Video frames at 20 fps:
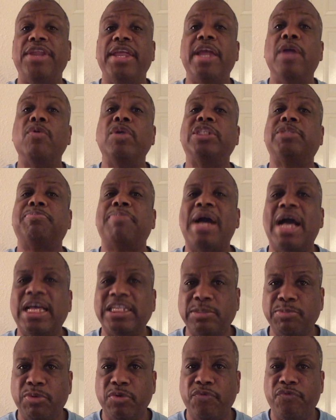
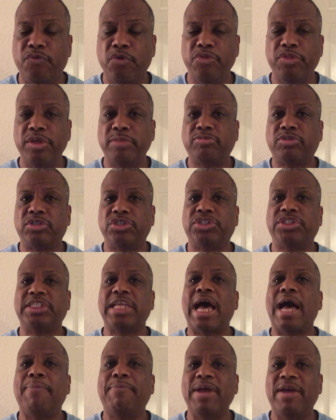irresponsible for them to
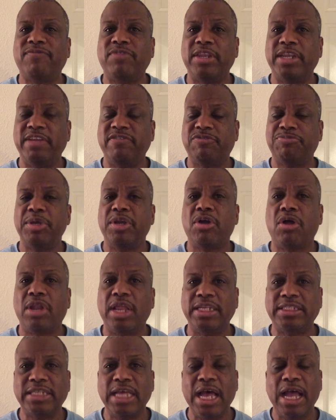stop after they've spent all
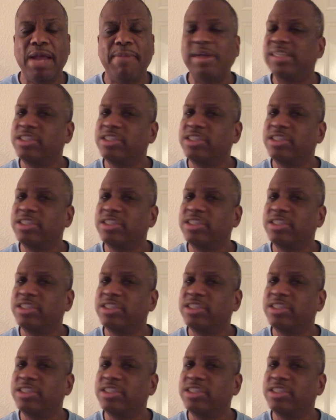that time.